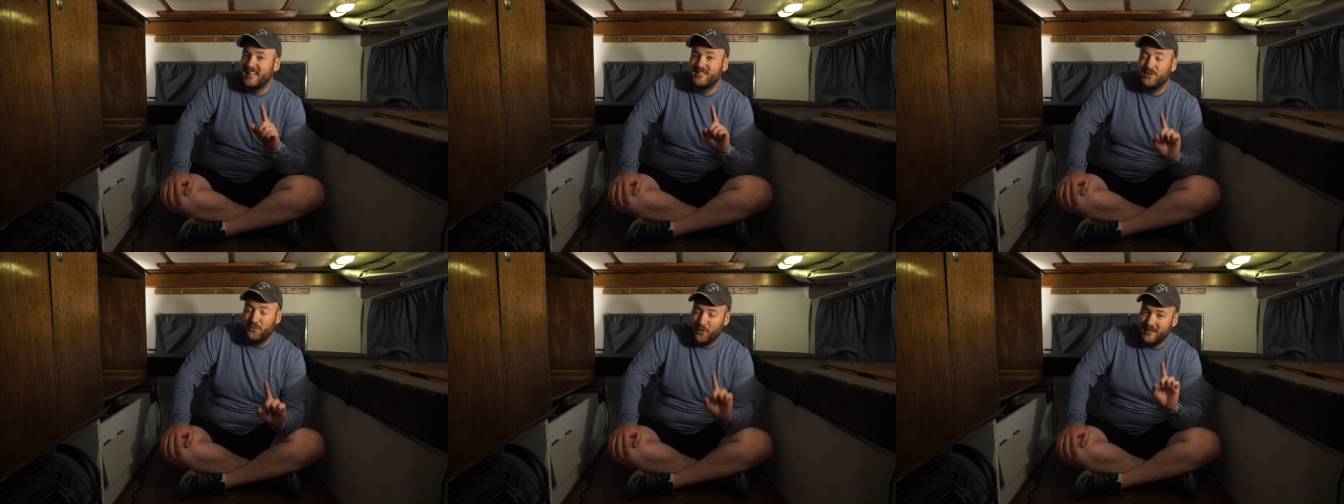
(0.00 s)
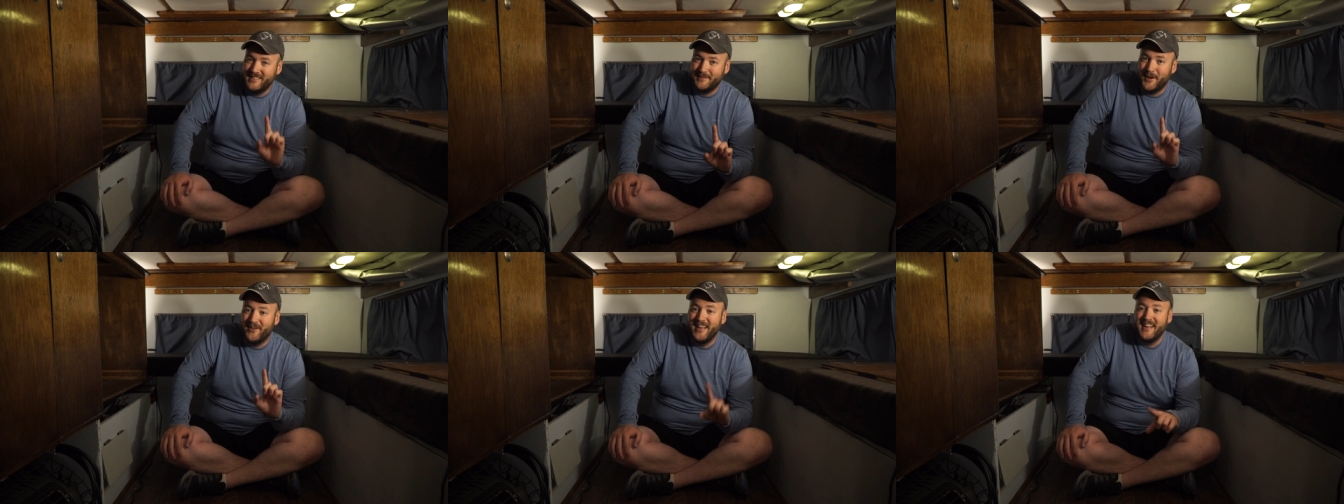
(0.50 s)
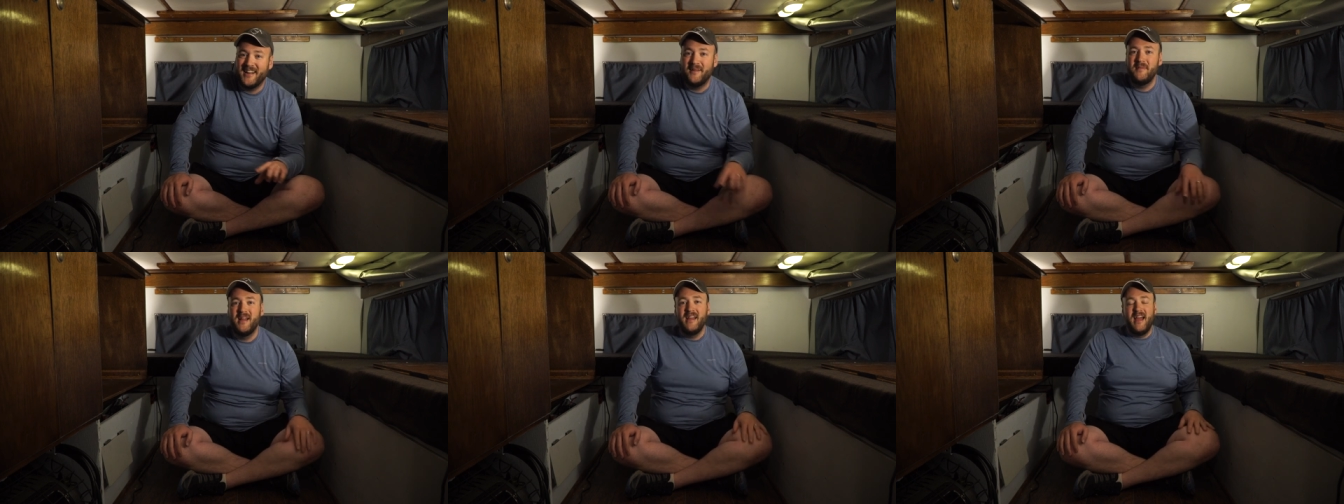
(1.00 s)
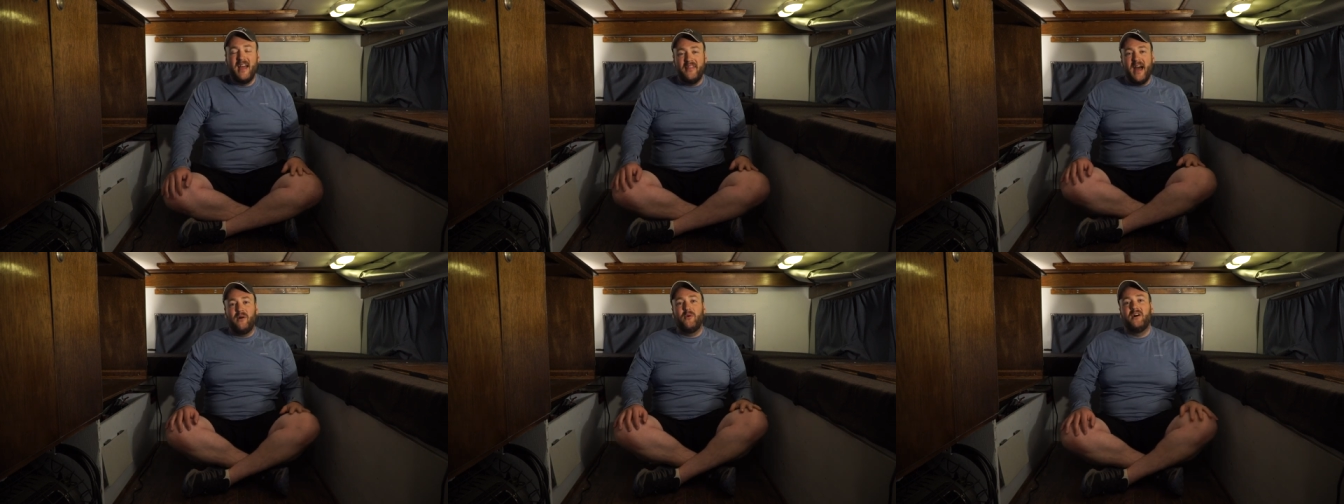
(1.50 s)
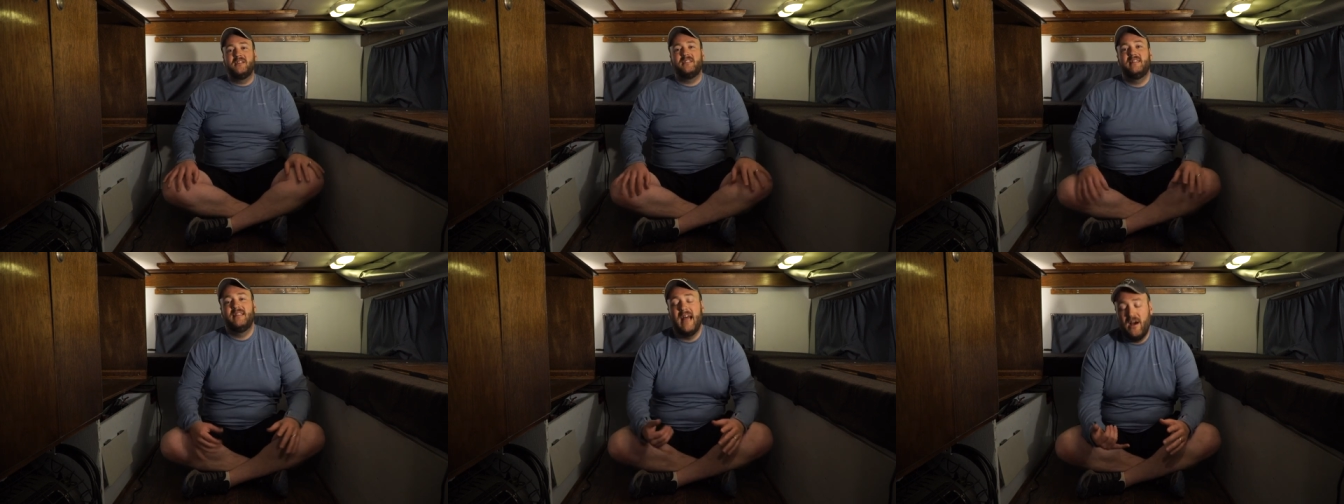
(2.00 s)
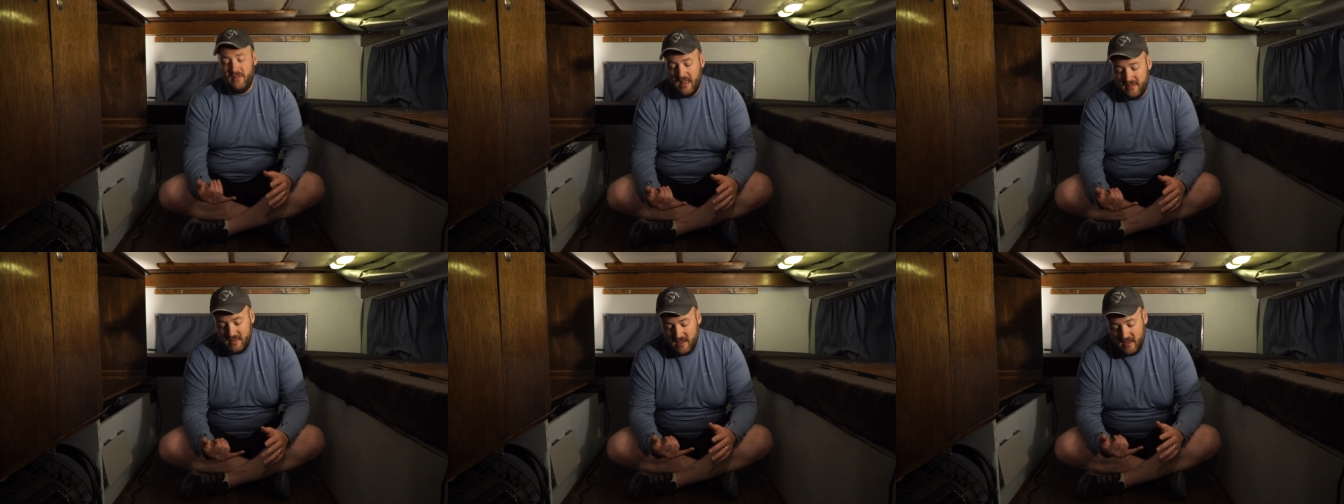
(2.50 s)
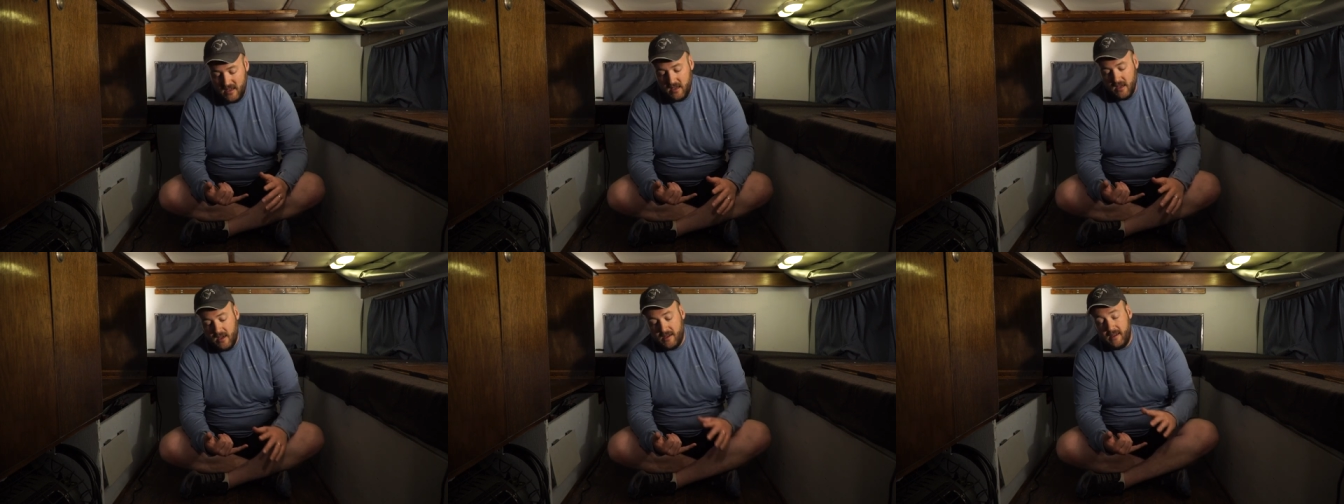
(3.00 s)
run into one small hiccup, and that was now that the